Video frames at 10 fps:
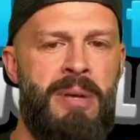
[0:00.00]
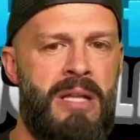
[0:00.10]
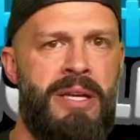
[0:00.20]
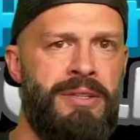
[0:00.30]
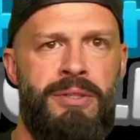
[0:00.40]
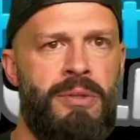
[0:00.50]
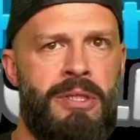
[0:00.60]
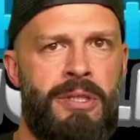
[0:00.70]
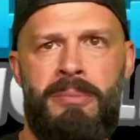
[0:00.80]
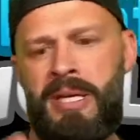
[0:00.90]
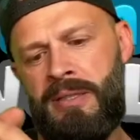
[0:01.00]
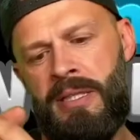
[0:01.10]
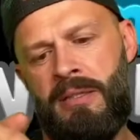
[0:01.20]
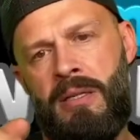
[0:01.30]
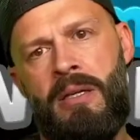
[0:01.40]
but I'll like do a little bit and
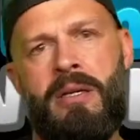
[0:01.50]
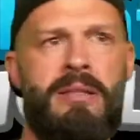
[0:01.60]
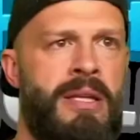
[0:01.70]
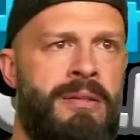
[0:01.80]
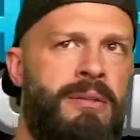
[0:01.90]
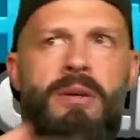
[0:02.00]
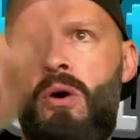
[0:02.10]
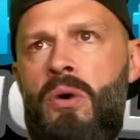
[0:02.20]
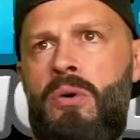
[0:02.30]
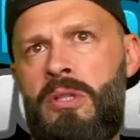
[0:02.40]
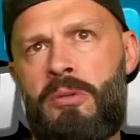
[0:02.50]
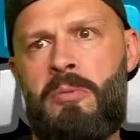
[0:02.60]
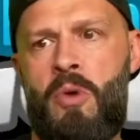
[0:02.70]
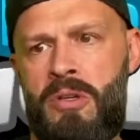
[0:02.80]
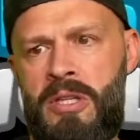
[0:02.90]
then look and then go a little
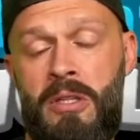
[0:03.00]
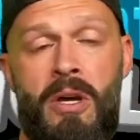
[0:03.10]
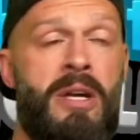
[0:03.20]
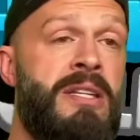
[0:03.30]
bit more and then look.